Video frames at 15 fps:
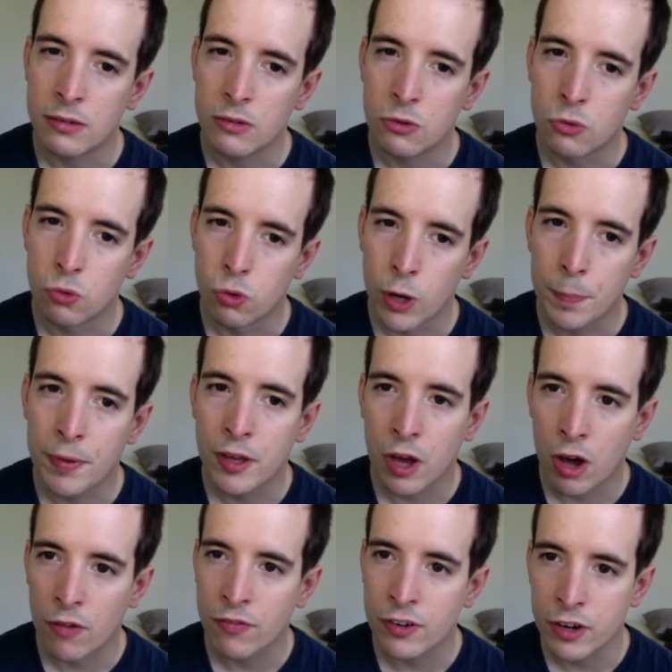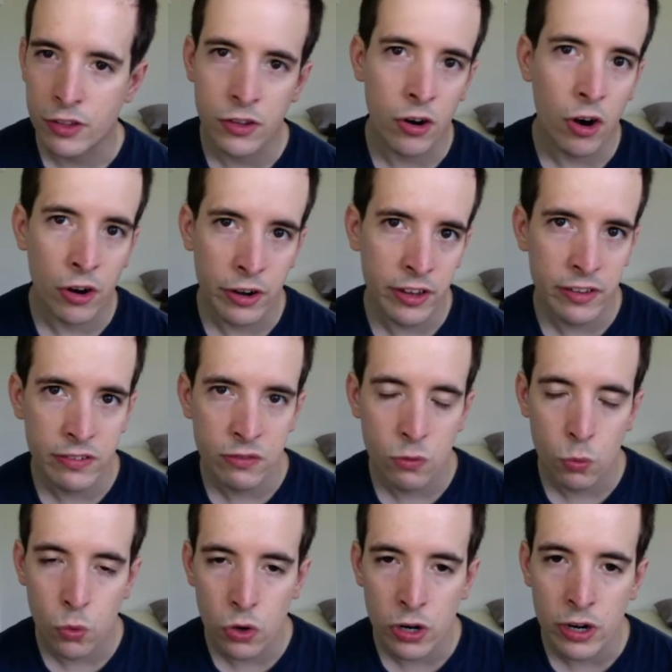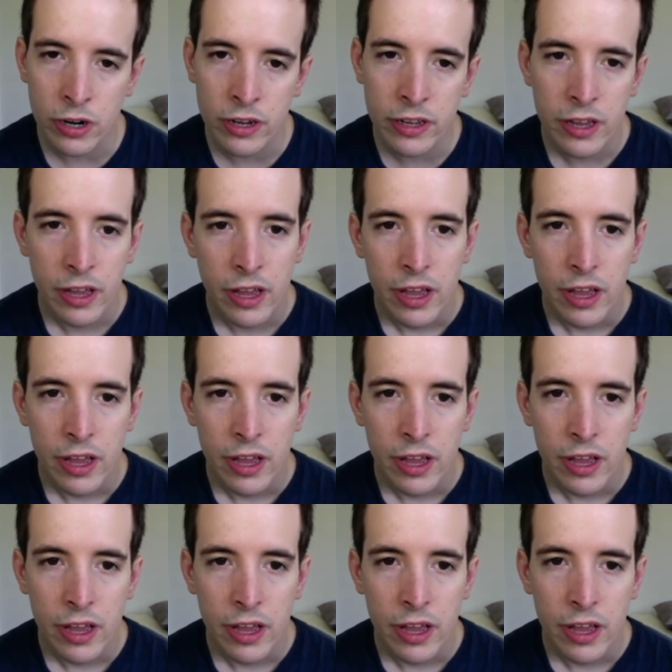ripping off another artist's work.